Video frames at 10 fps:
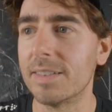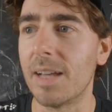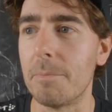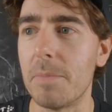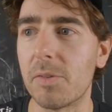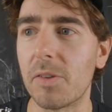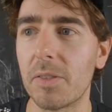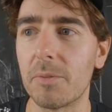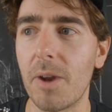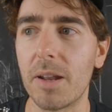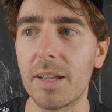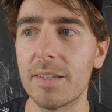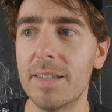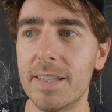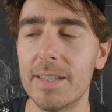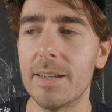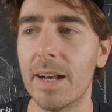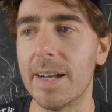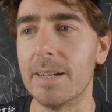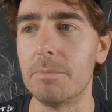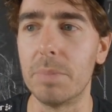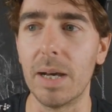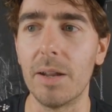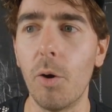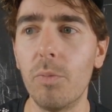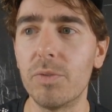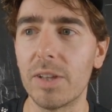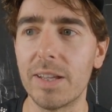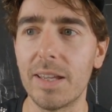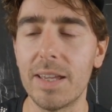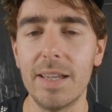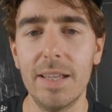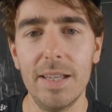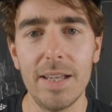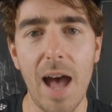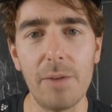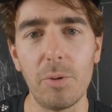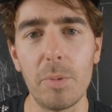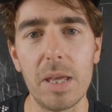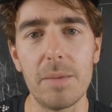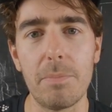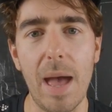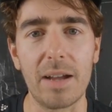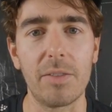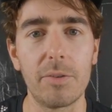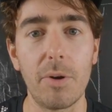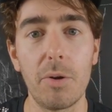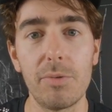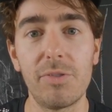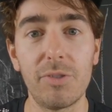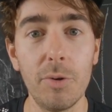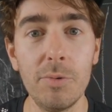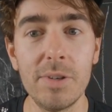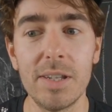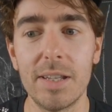I'm missing the running, but hopefully I will be back on the road soon,